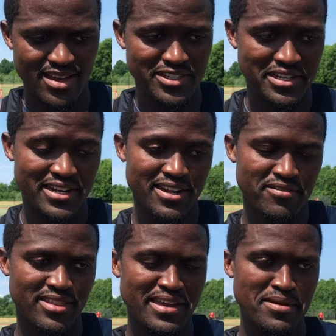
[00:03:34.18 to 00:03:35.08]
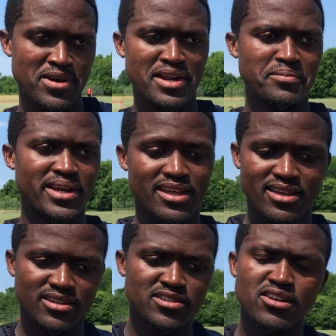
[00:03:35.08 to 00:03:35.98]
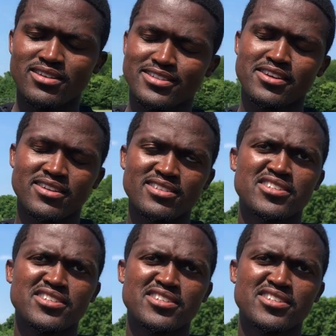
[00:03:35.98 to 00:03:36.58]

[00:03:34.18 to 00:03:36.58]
actually, I didn't even think about it, but I think it's good. It's good.